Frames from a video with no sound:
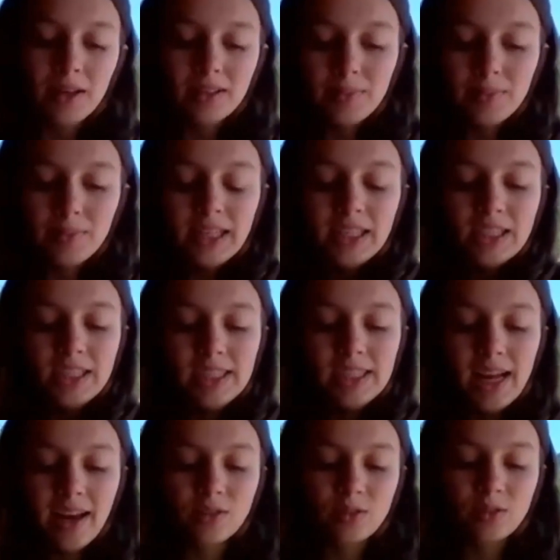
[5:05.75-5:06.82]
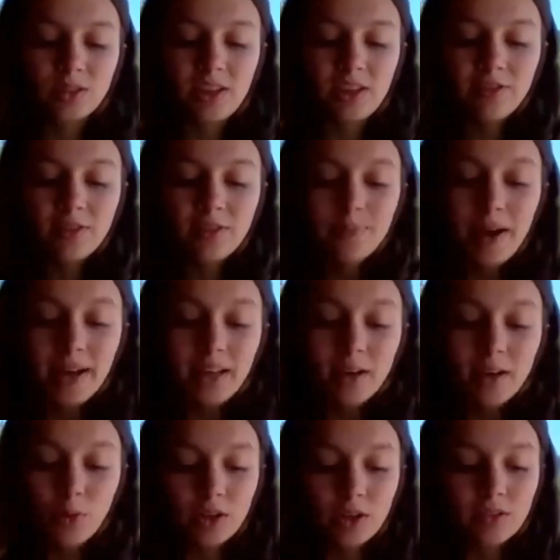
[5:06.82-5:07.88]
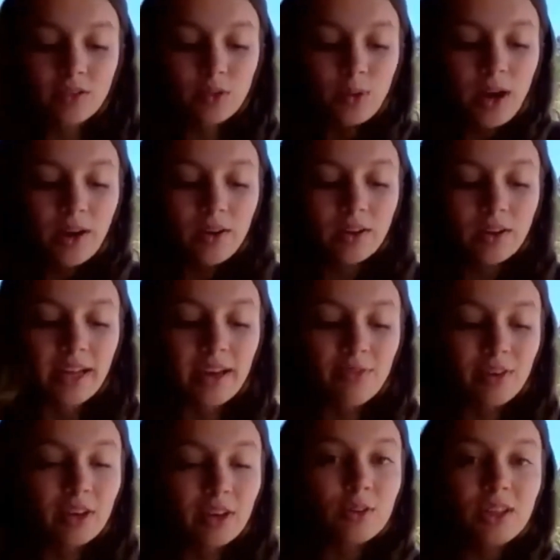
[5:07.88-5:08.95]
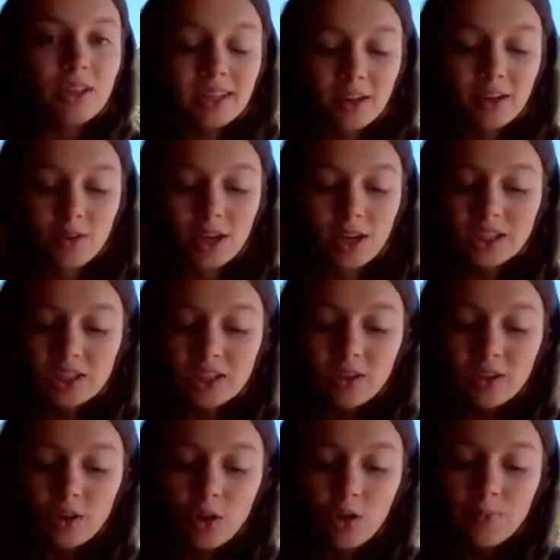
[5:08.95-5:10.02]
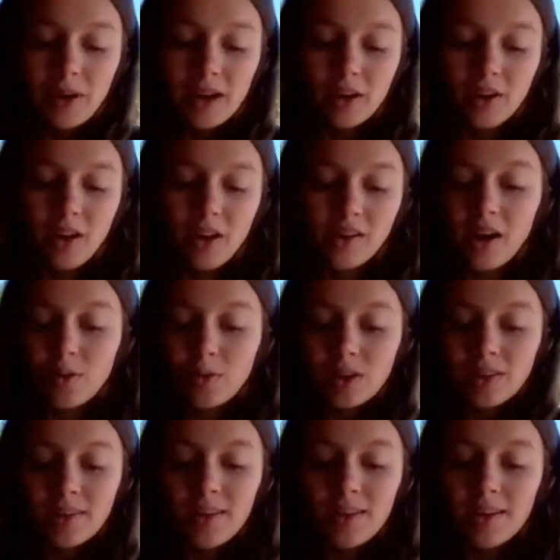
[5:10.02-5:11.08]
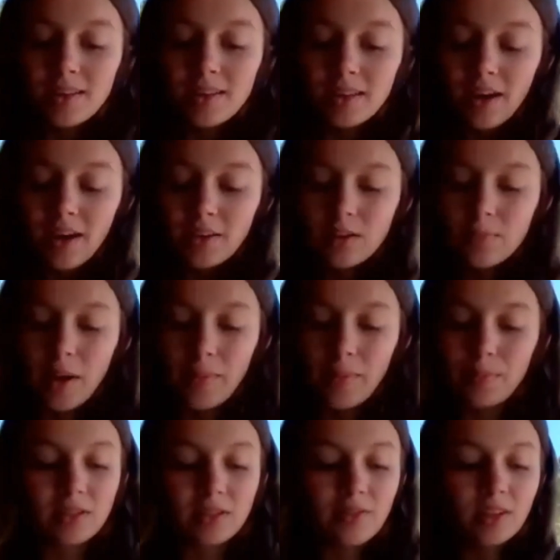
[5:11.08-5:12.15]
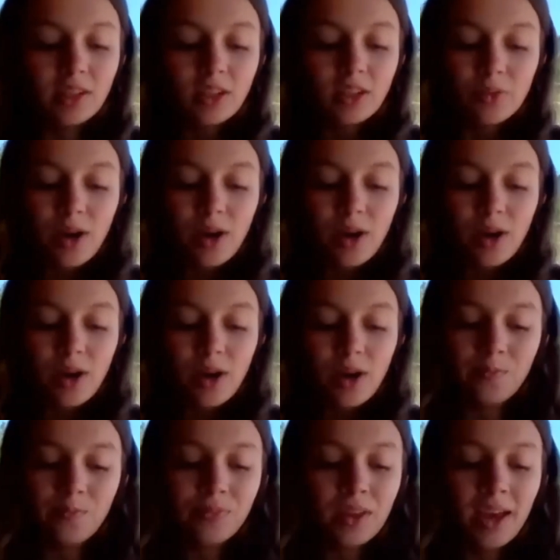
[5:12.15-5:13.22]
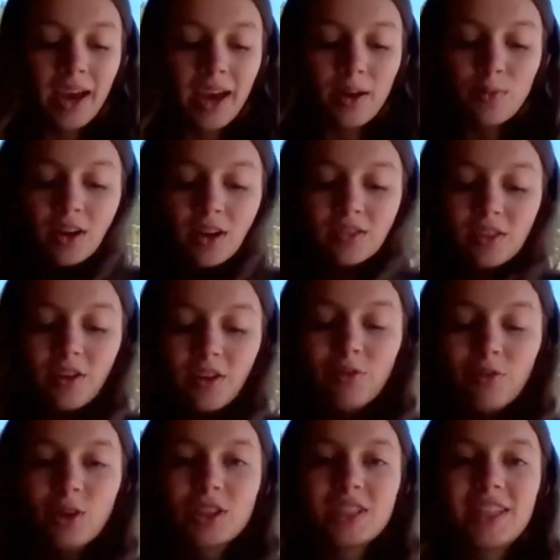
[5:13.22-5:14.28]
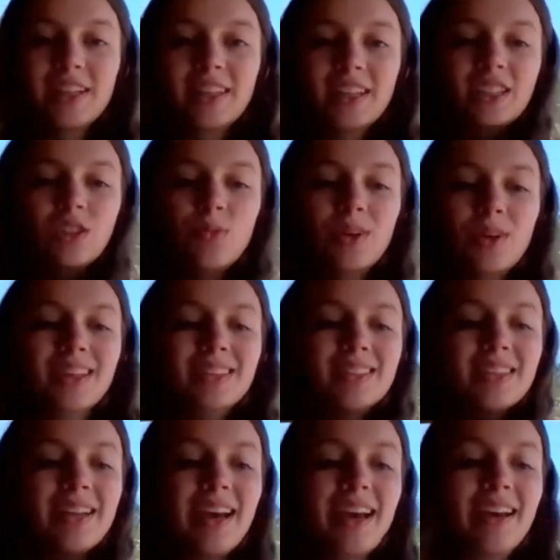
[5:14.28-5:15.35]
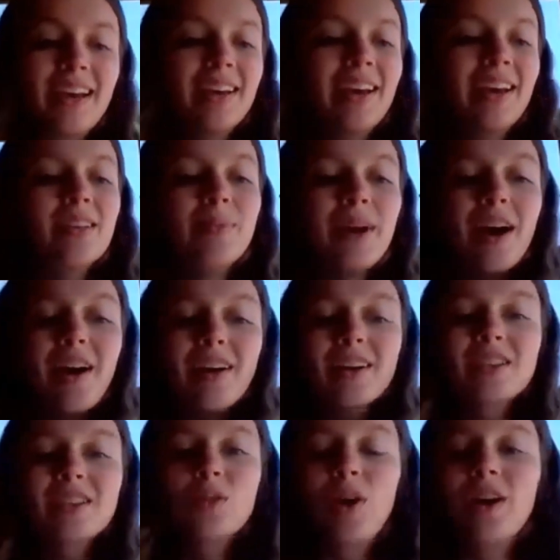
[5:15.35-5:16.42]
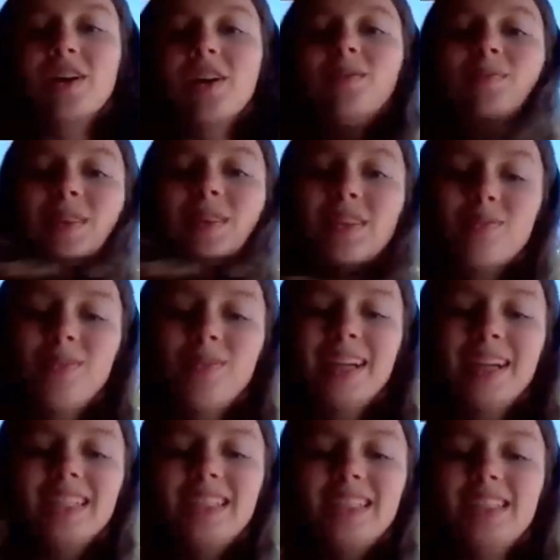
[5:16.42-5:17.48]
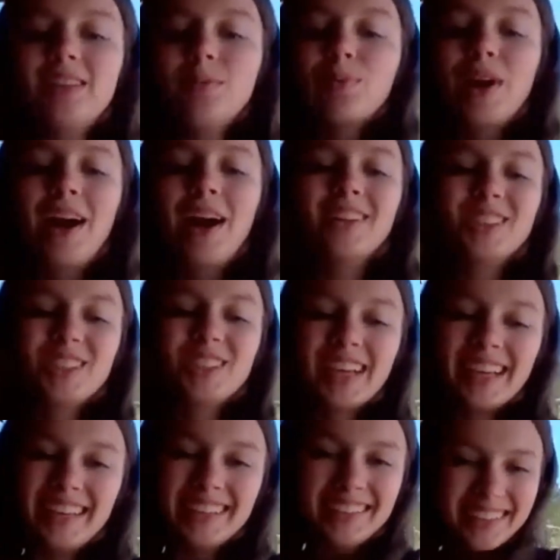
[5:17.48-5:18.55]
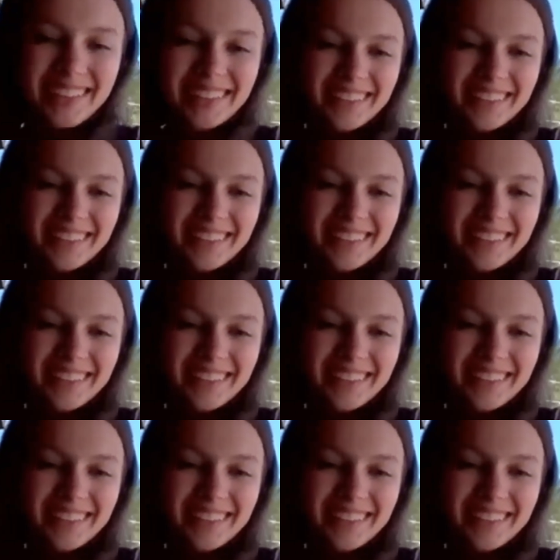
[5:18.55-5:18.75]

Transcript: Miss Minnie Jean received many awards throughout her life, including the Congressional Gold Medal, along with the other members of the Little Rock Nine. And we are so fortunate that she's with us today. It's my honor to welcome Miss Jean Brown Trickey.